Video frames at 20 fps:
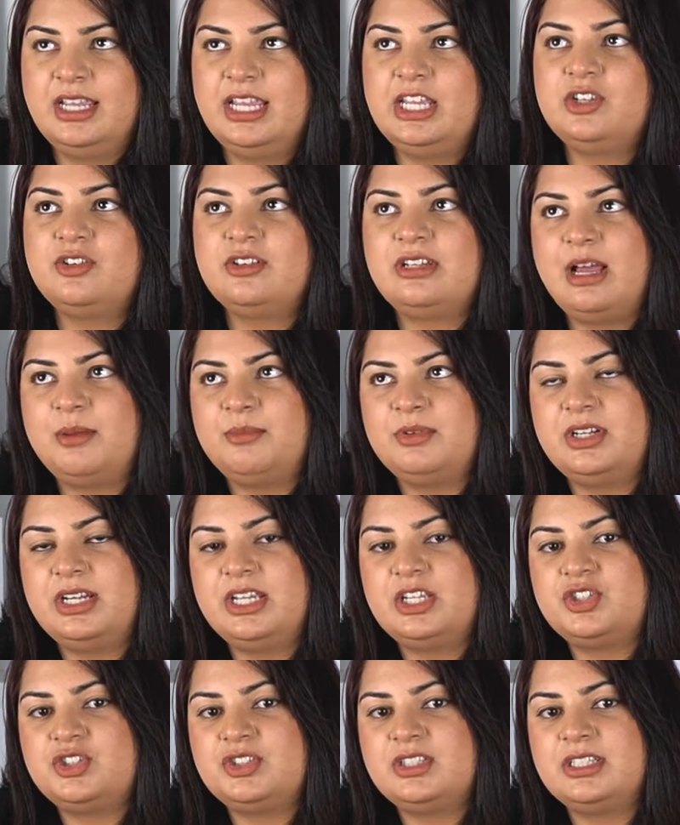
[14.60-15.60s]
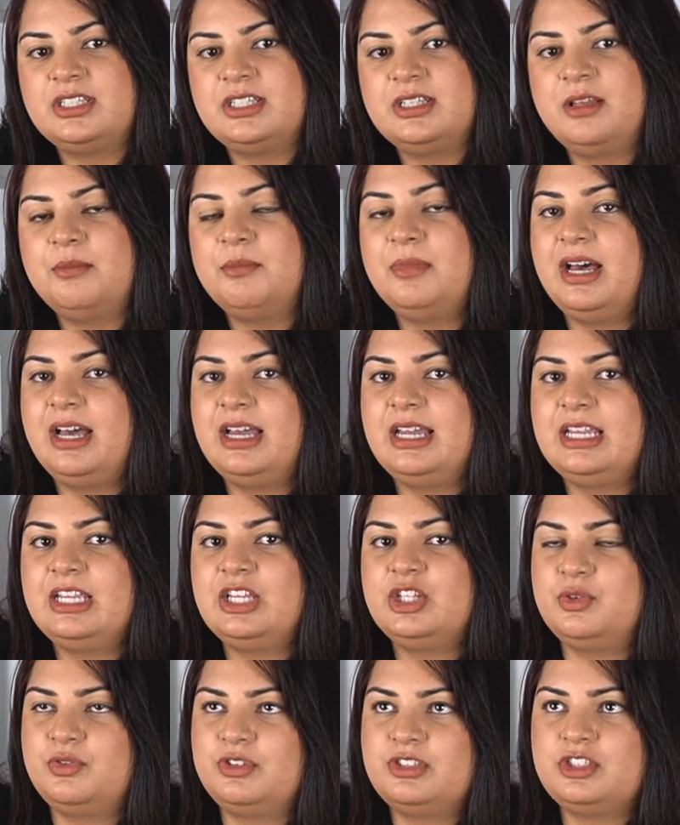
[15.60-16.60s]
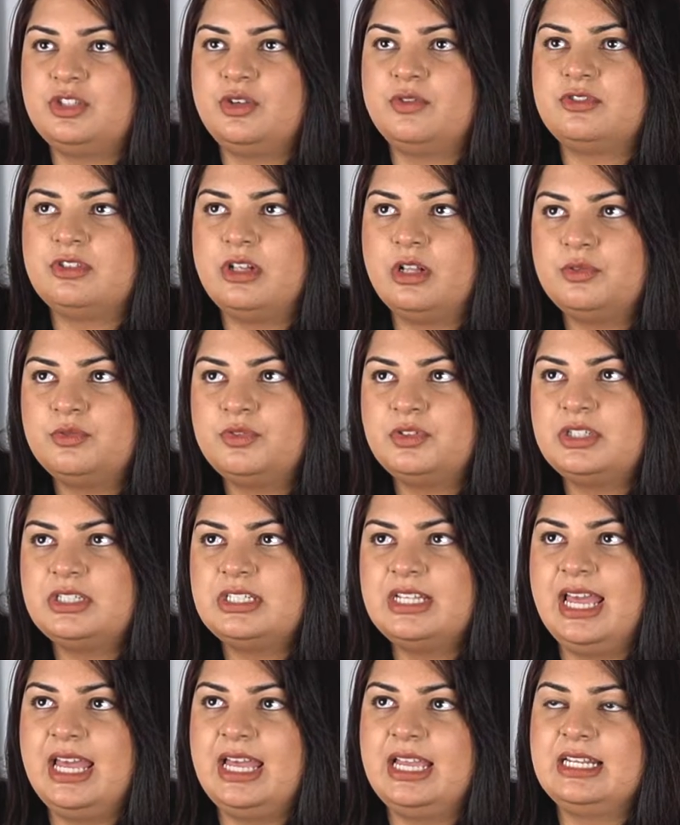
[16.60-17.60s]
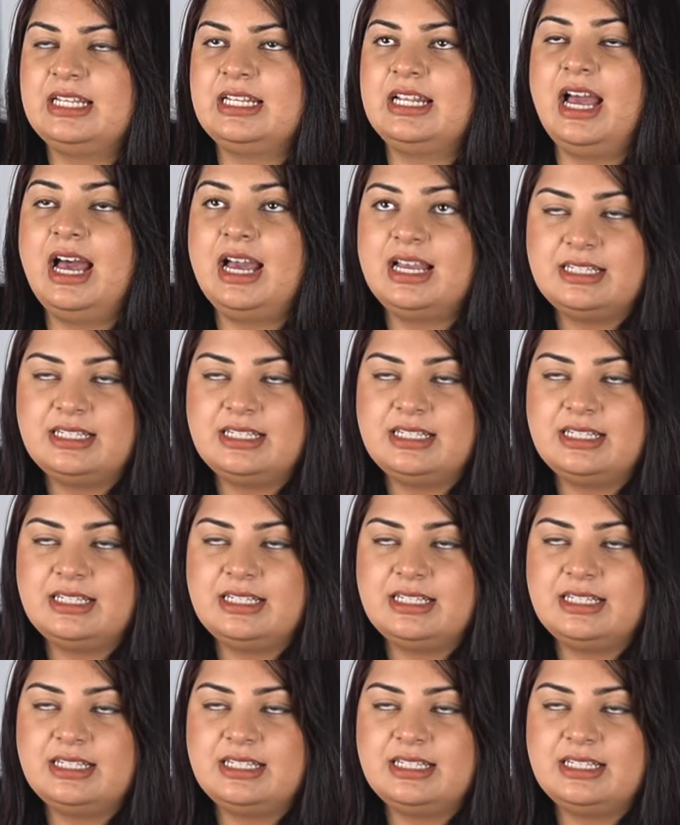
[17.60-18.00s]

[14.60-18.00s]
in collaboration by University of Salford and